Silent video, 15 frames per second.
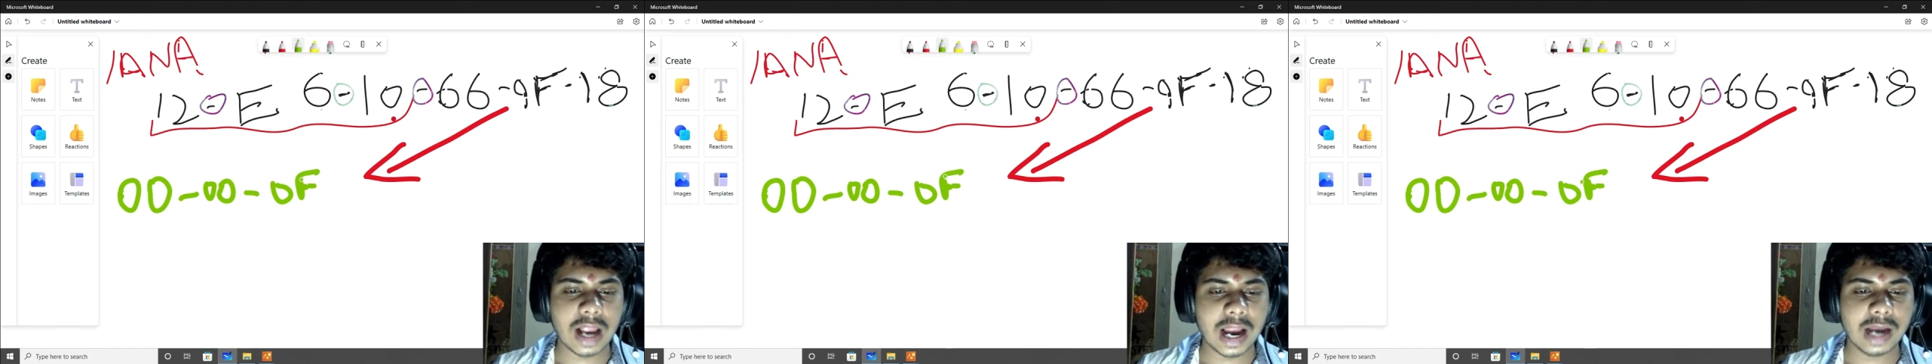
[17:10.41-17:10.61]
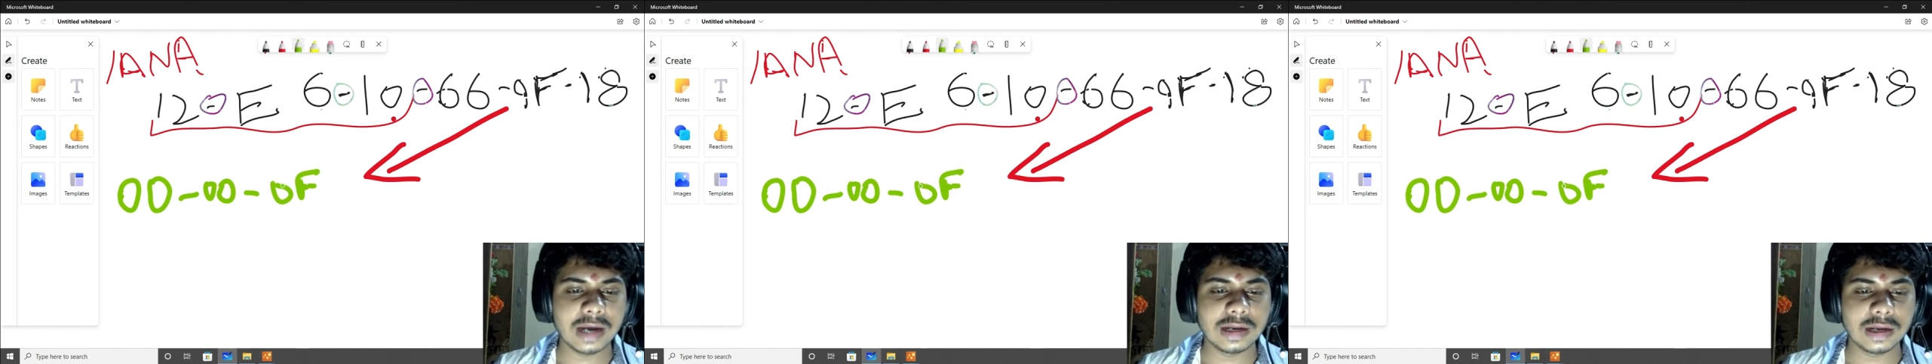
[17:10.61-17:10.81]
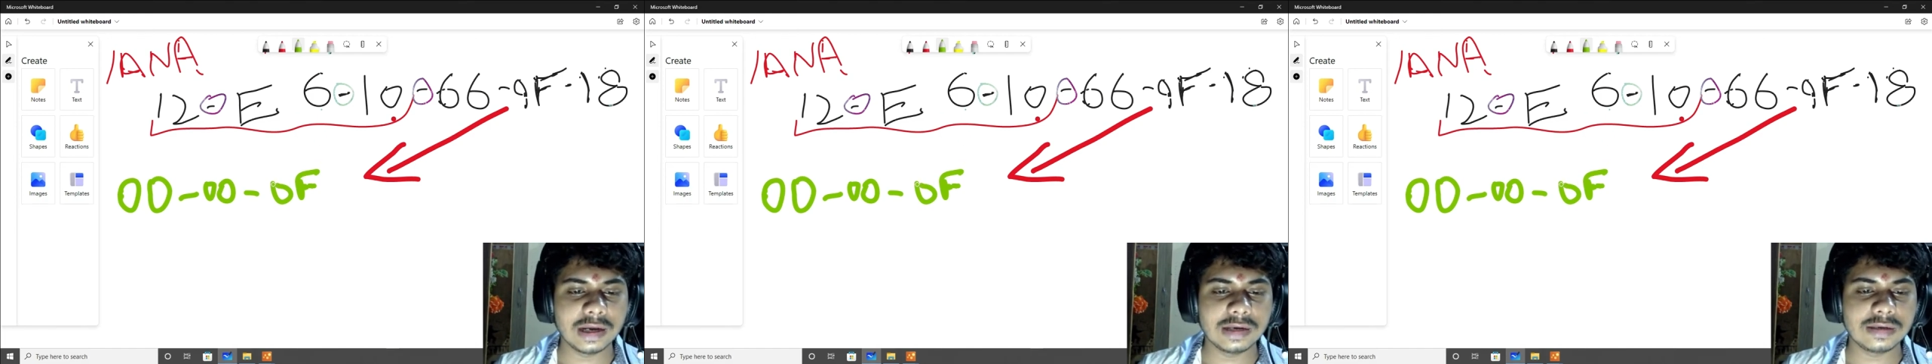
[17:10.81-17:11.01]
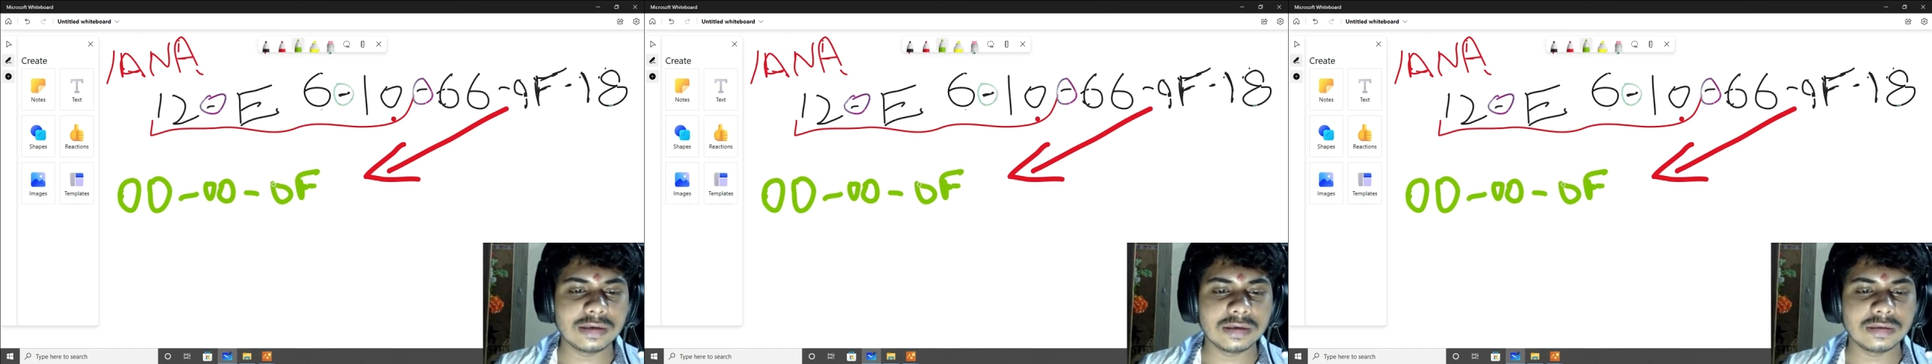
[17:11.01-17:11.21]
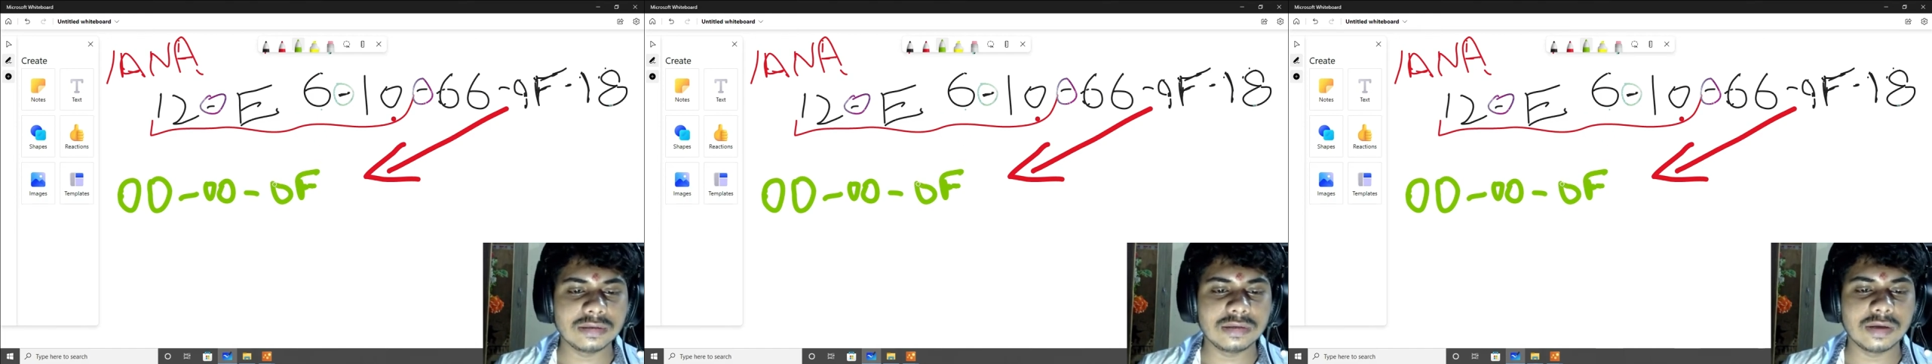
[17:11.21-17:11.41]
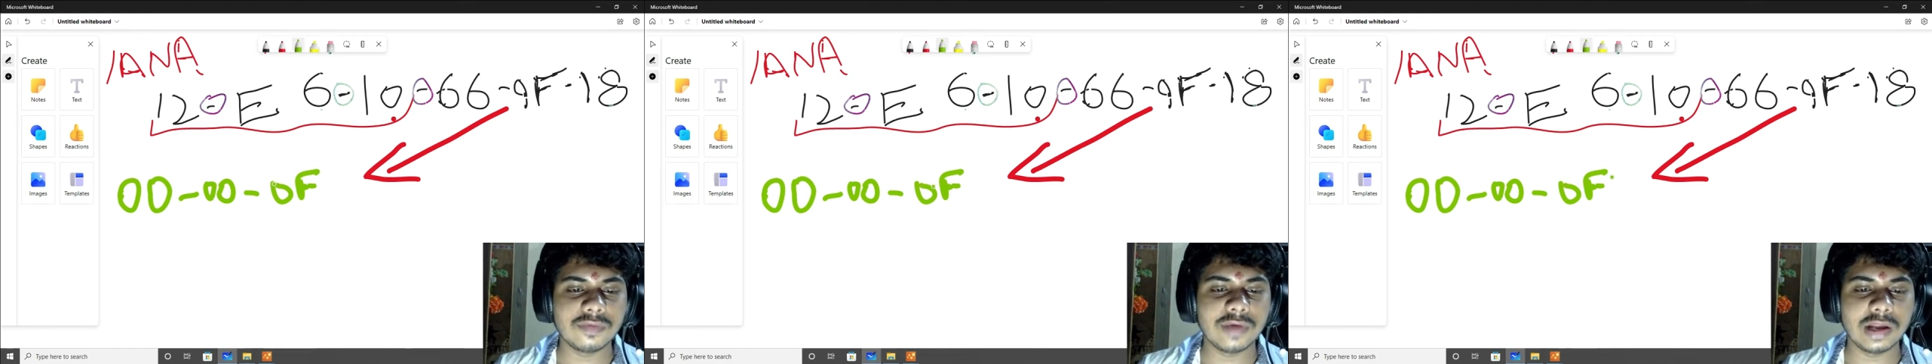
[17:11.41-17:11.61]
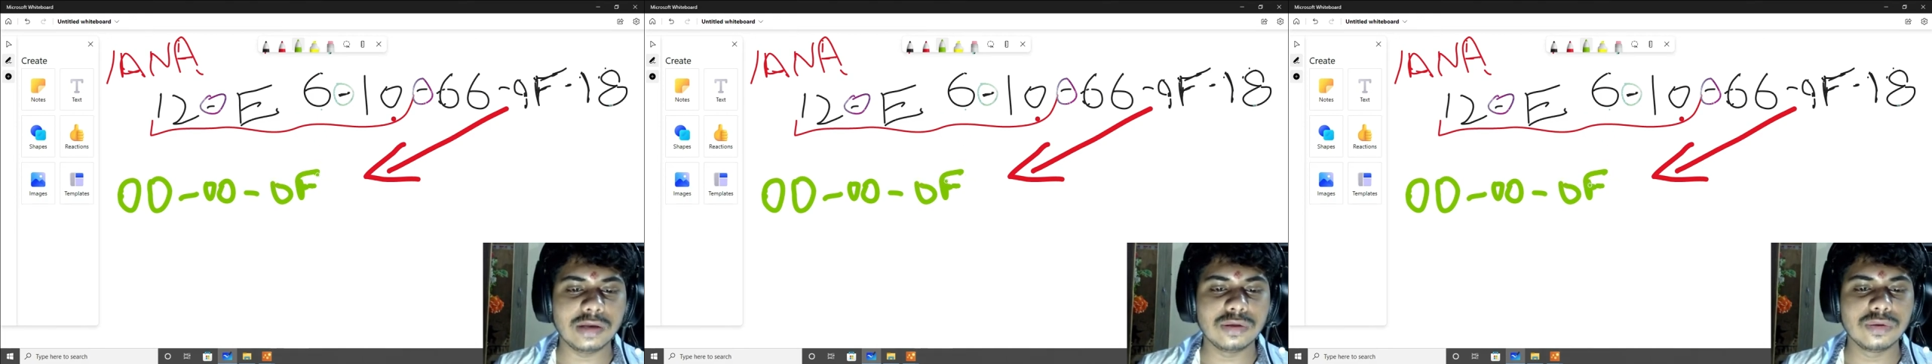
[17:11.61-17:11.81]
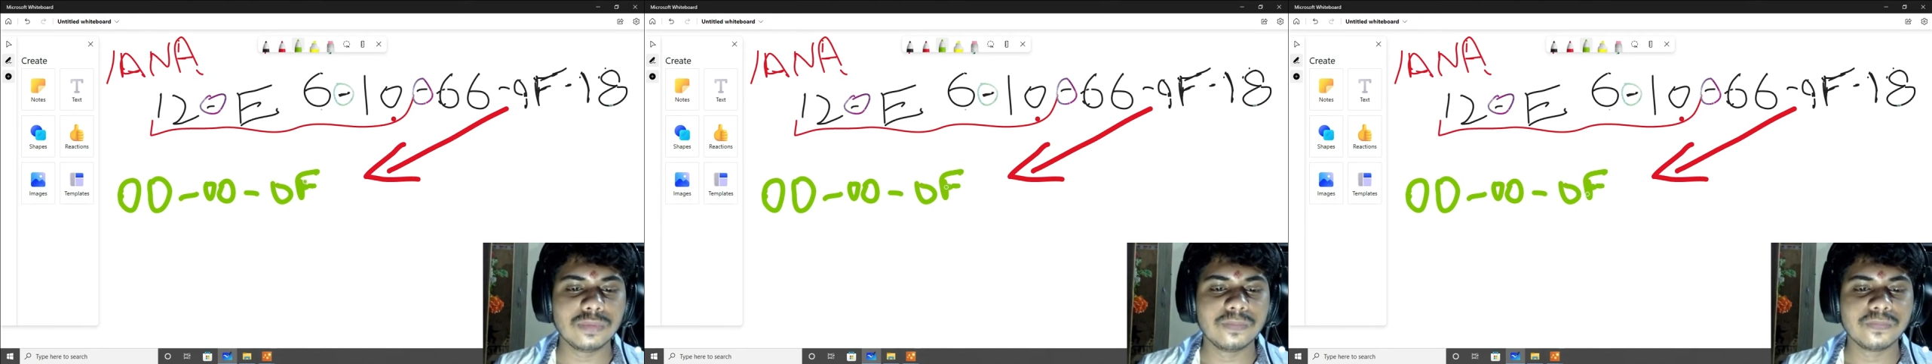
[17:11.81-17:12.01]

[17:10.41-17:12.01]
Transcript: and the value,